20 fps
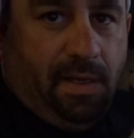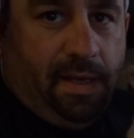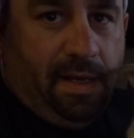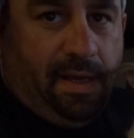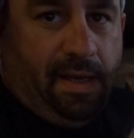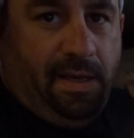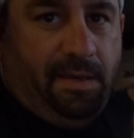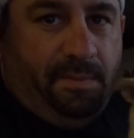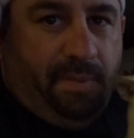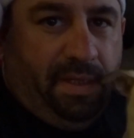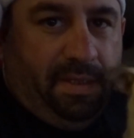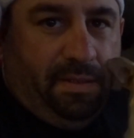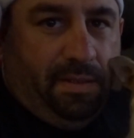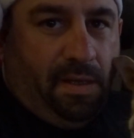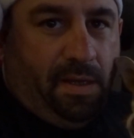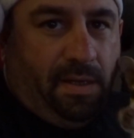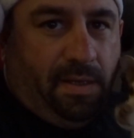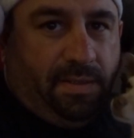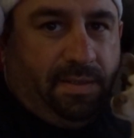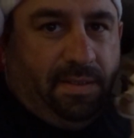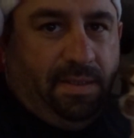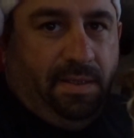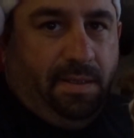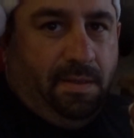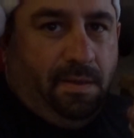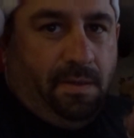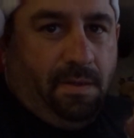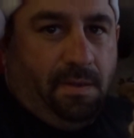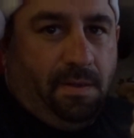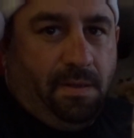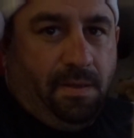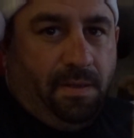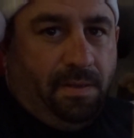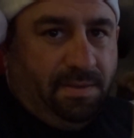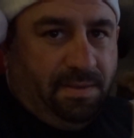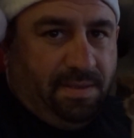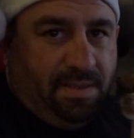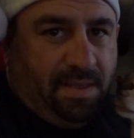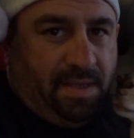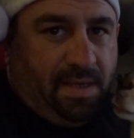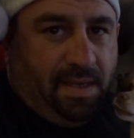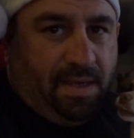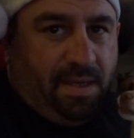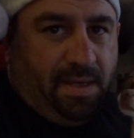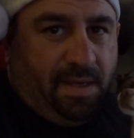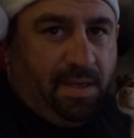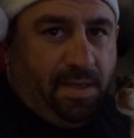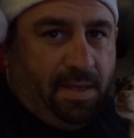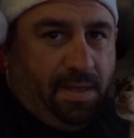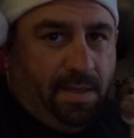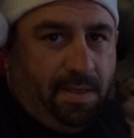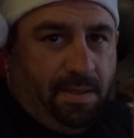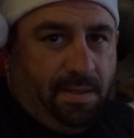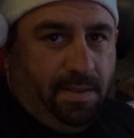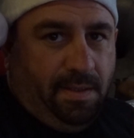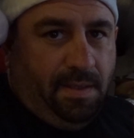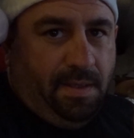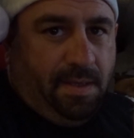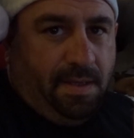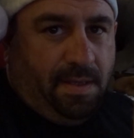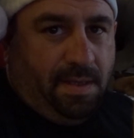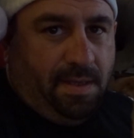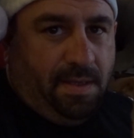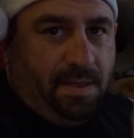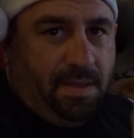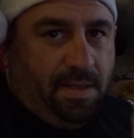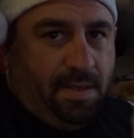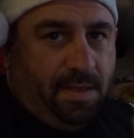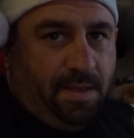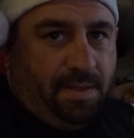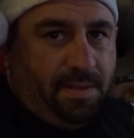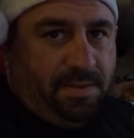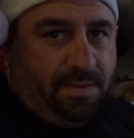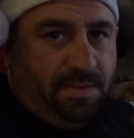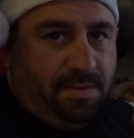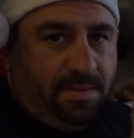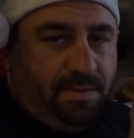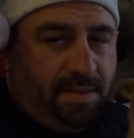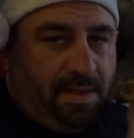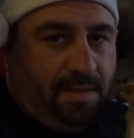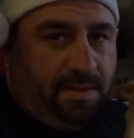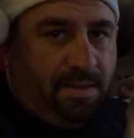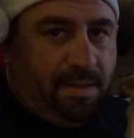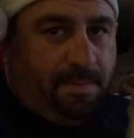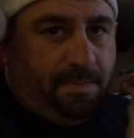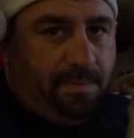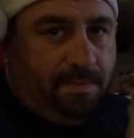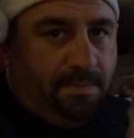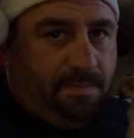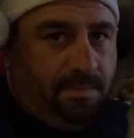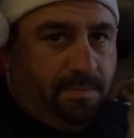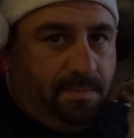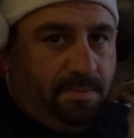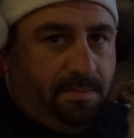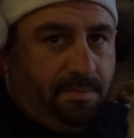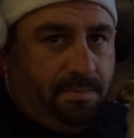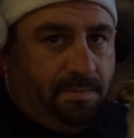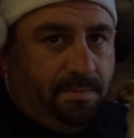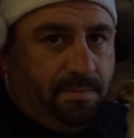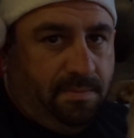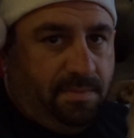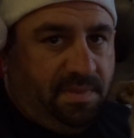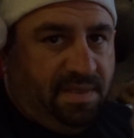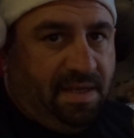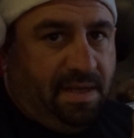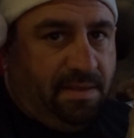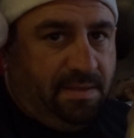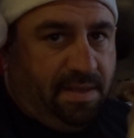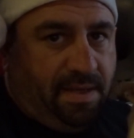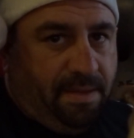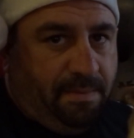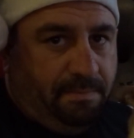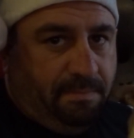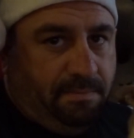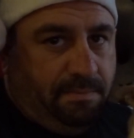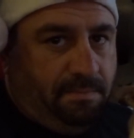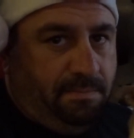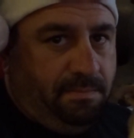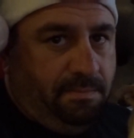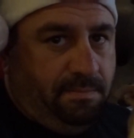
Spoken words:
I be naughty all day. Yes. Tell them. Tell them.